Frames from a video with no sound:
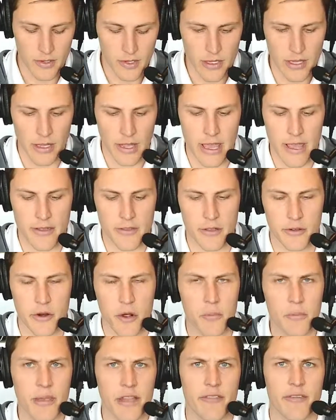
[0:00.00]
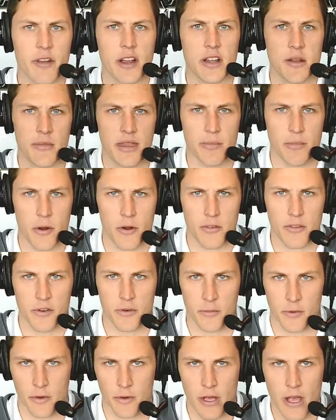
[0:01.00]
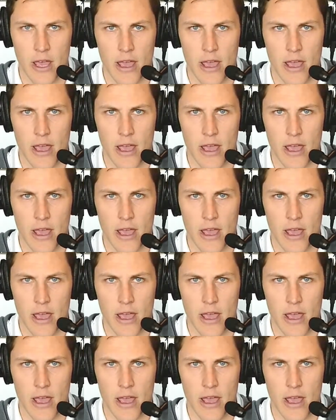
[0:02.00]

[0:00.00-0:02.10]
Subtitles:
Okay, so don't be afraid to be personable